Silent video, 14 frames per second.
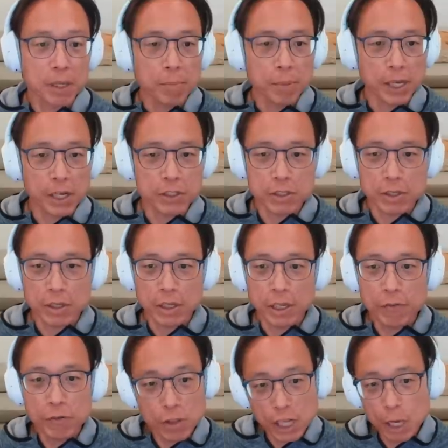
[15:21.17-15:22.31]
Because
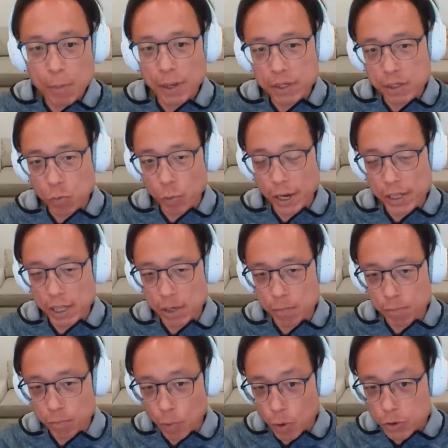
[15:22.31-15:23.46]
if you think about the way that
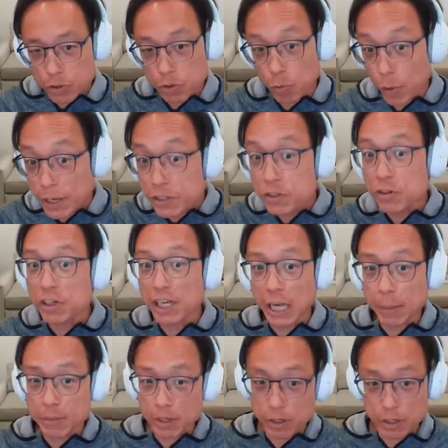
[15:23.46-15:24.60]
most Western
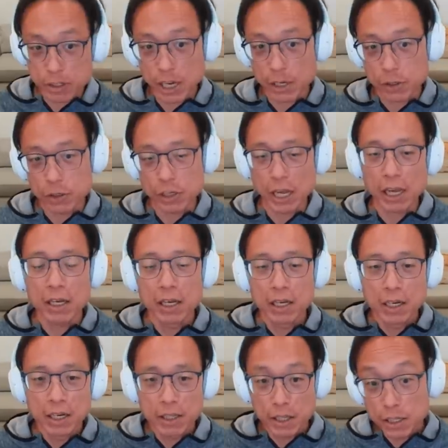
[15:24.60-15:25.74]
games are designed today,
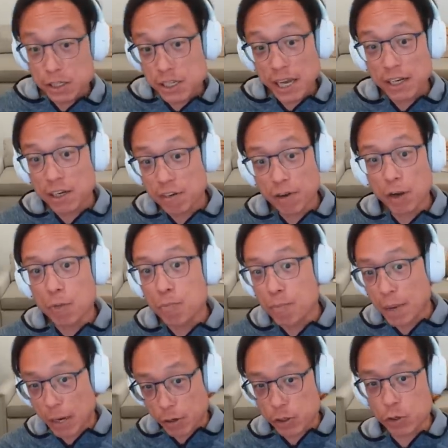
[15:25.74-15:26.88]
they're designed in a very
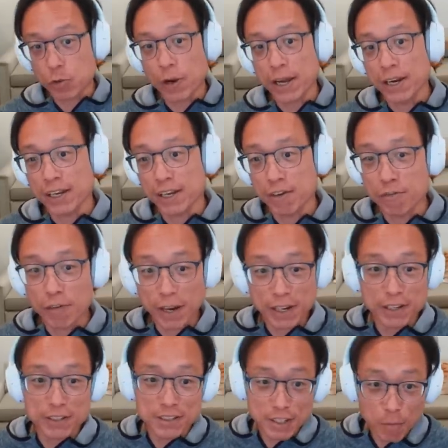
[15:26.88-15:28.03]
meritocratic and
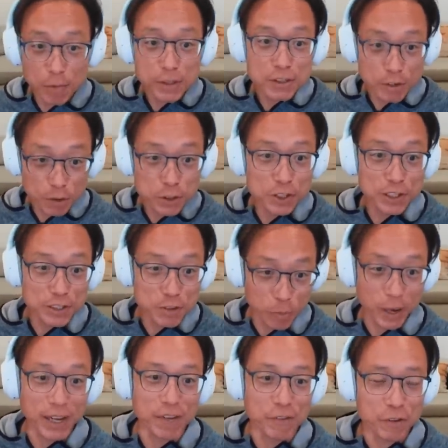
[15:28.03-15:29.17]
frankly somewhat socialist
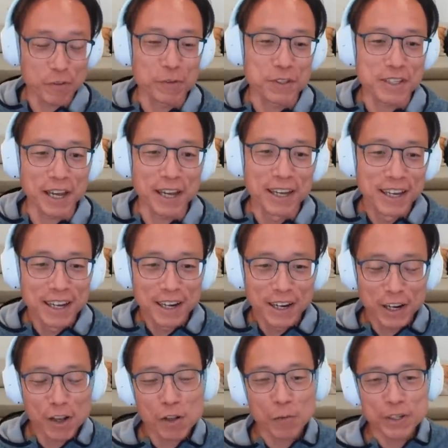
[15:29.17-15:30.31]
way, you would say.
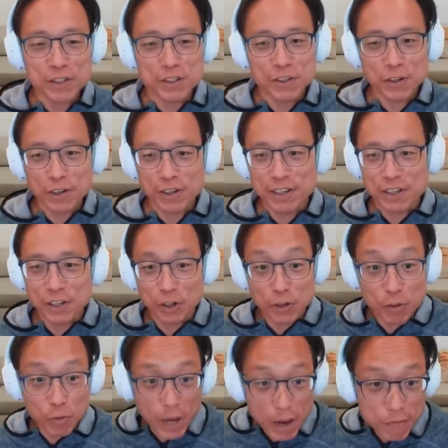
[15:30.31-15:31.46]
In other words, you can, you know,
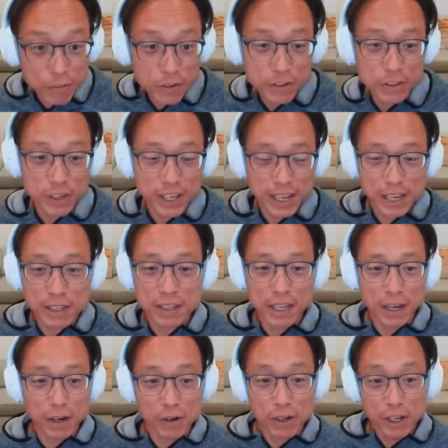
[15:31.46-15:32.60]
through effort, you can get
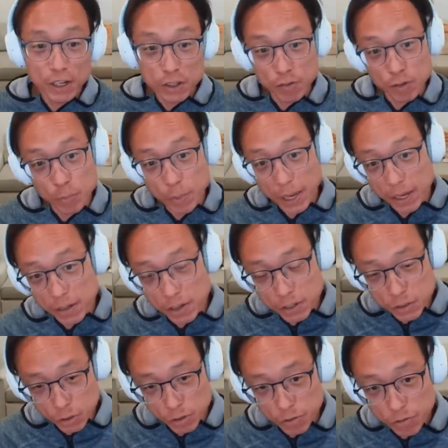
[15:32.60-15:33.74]
there. You have to pay a, a
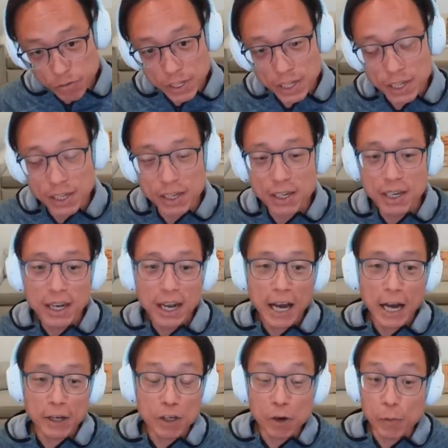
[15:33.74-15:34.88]
certain fee.
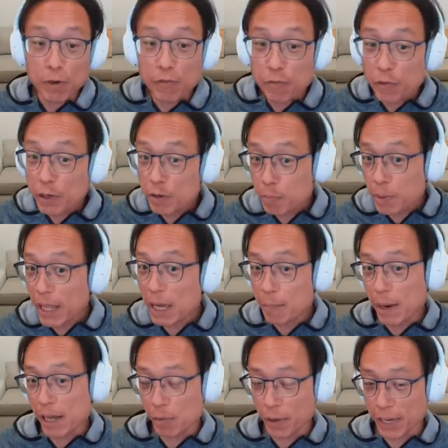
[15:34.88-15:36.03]
Uh, you know, when free to play,
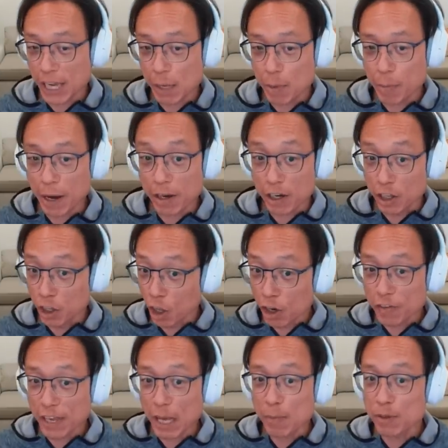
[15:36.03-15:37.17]
by the way, came about, a lot
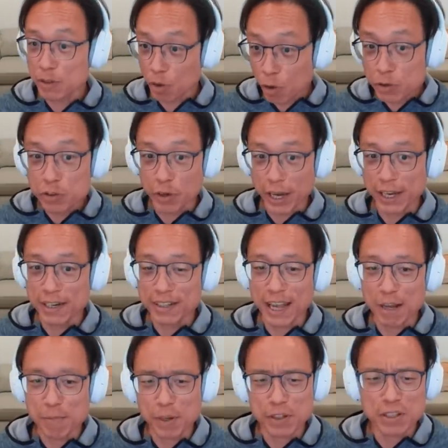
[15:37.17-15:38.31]
of gamers also hated
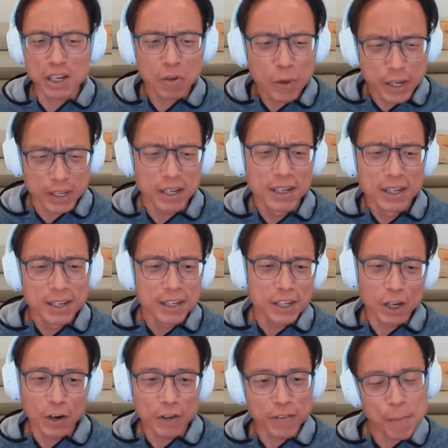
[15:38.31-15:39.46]
that because they're like, wait, you
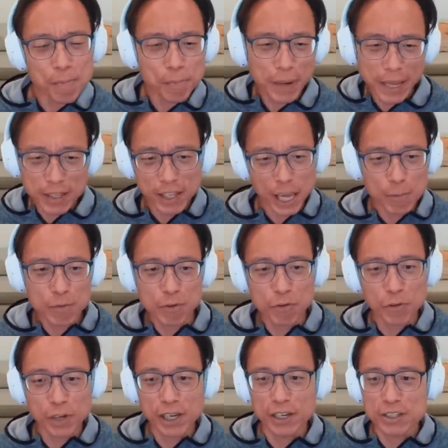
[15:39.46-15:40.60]
know, if I'm playing the game for
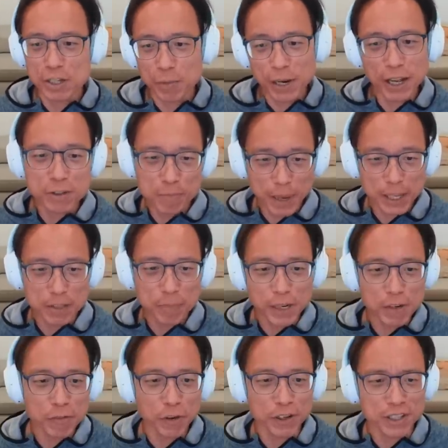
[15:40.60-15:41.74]
free and someone else pays
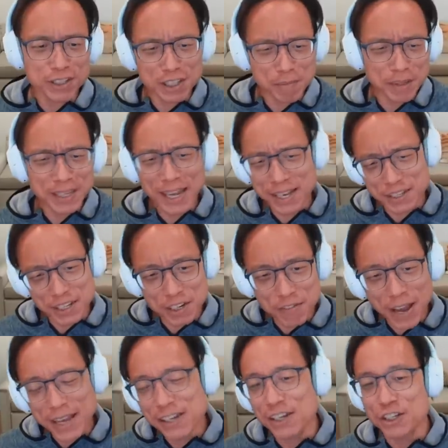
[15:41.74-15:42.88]
money for it, does it mean he has an
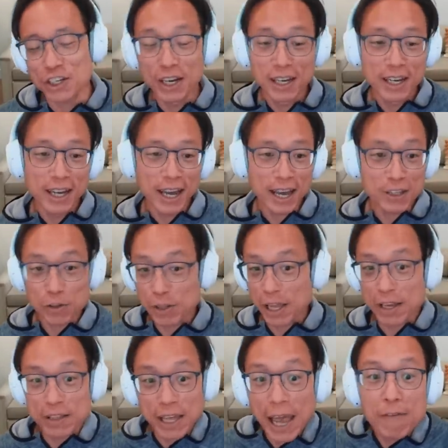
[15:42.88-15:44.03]
advantage? And so hmm.
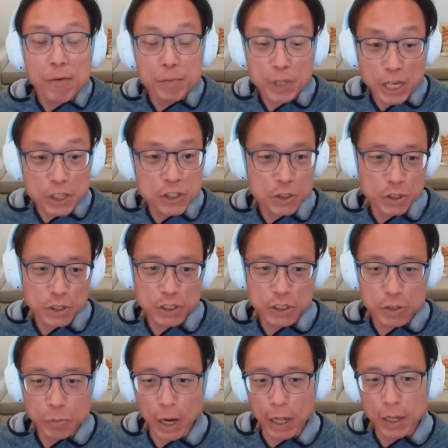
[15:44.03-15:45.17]
they, they have objections to this
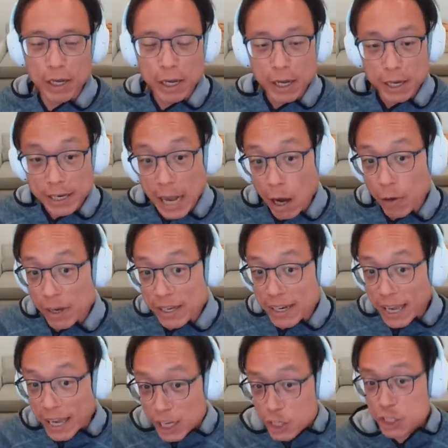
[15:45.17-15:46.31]
as well. Now, in
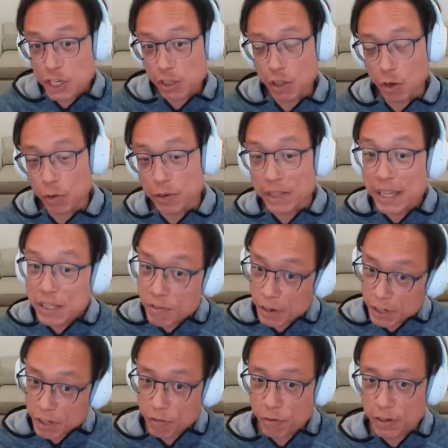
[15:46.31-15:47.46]
Asia, though, that's very
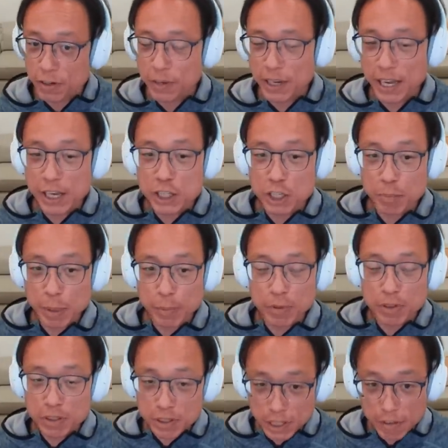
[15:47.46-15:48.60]
different. In Asia,
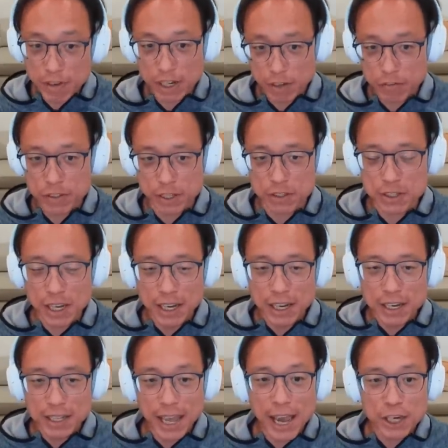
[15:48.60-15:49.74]
people love NFTs.
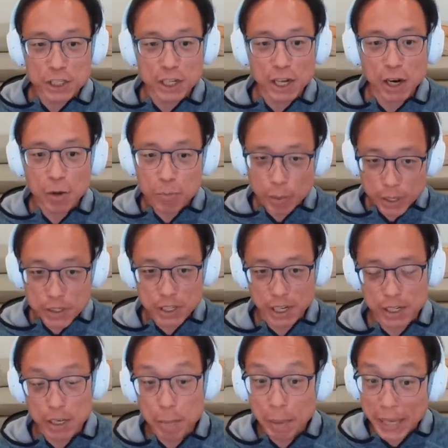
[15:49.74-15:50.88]
They actually are embracing
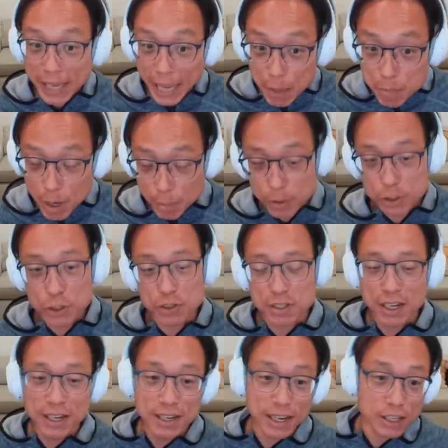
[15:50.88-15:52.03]
it. The big game publishers
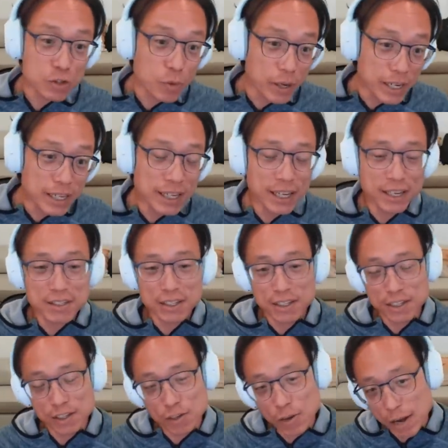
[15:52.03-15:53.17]
like Square Enix
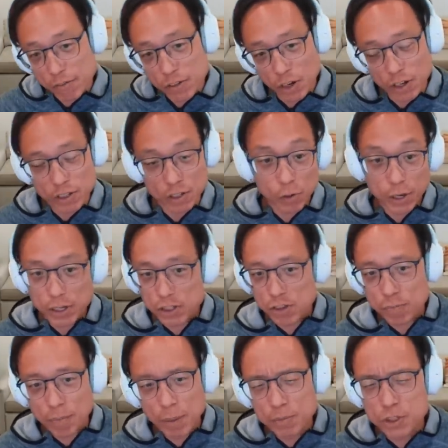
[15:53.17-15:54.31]
and Krafton, the creators
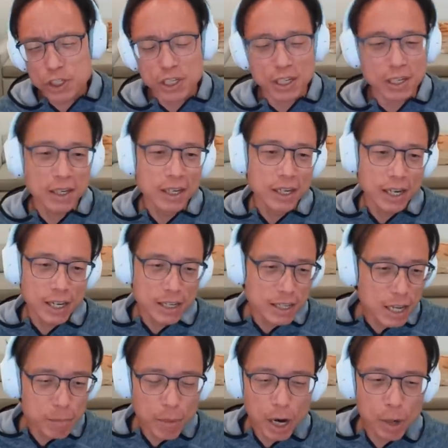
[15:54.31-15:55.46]
of PUBG and
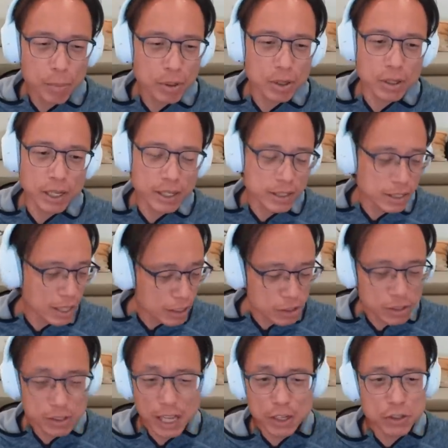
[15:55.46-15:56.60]
Netmarble and
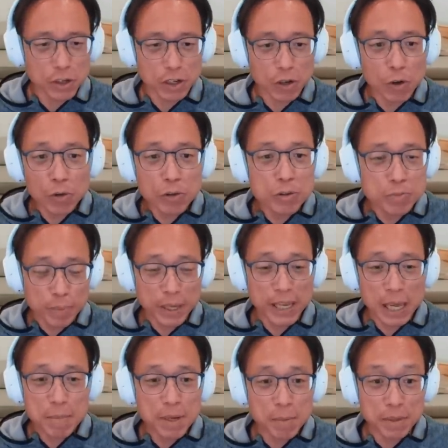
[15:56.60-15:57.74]
Nexon, all those big
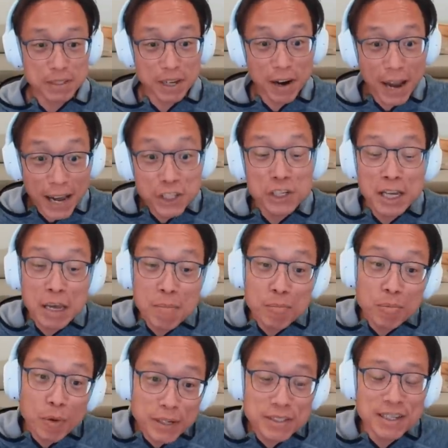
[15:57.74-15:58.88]
game companies are actually
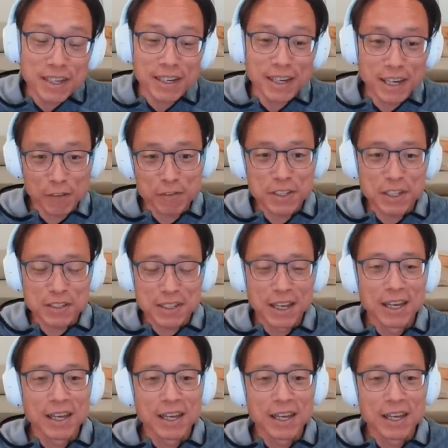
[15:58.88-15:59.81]
embracing NFTs.